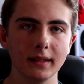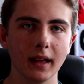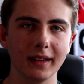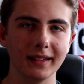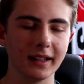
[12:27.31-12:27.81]

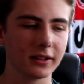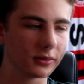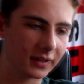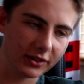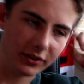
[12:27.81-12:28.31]
and I
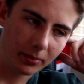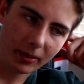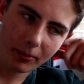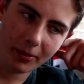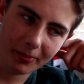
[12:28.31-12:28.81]
don't think she'd
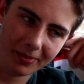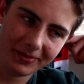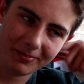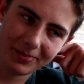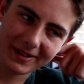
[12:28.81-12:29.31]
be
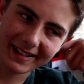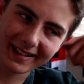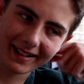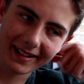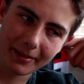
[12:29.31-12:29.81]

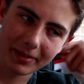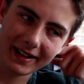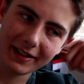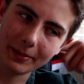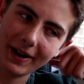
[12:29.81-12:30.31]
particularly
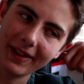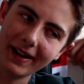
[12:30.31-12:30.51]
pleased by